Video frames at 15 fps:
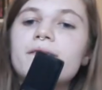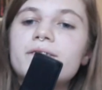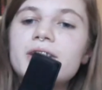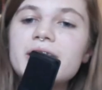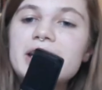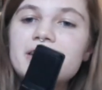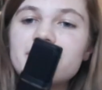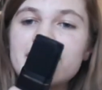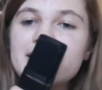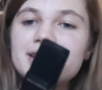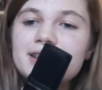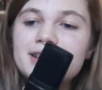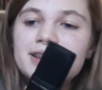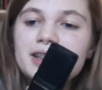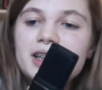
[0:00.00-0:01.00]
Very
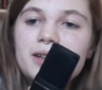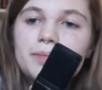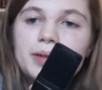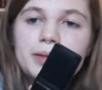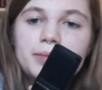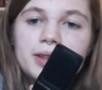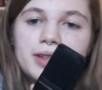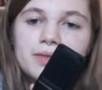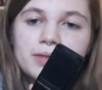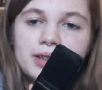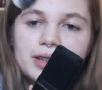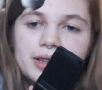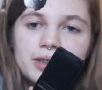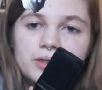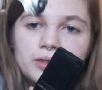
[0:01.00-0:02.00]
graciously bought me this one.
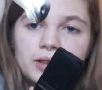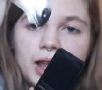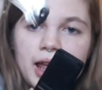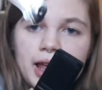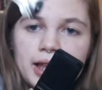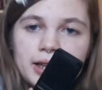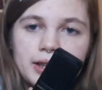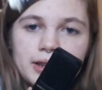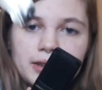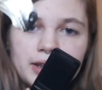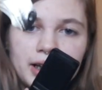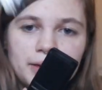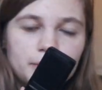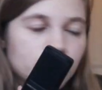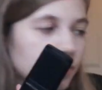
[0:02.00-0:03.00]
This little
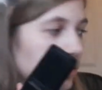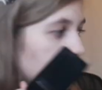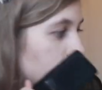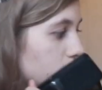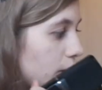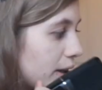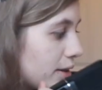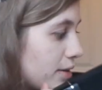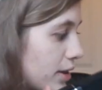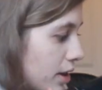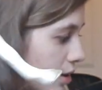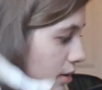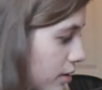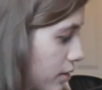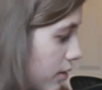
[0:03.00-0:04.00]
dapple
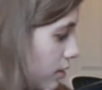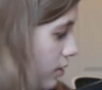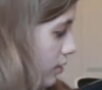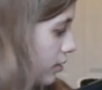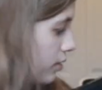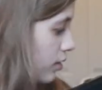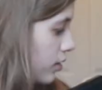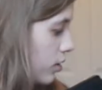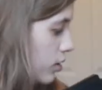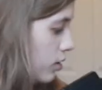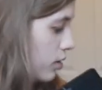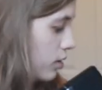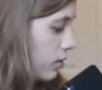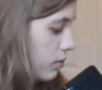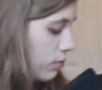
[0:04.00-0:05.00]
pastel.
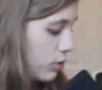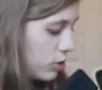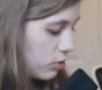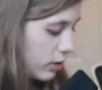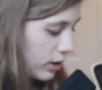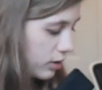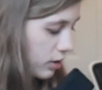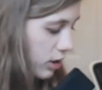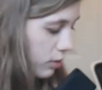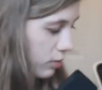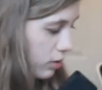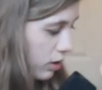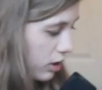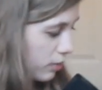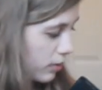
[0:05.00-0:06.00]
Would you like to come
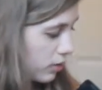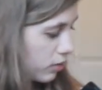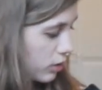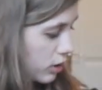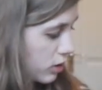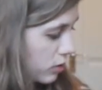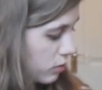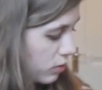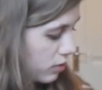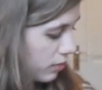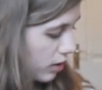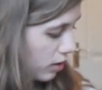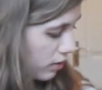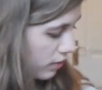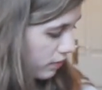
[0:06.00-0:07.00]
talk about horses with
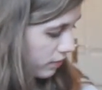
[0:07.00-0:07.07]
me?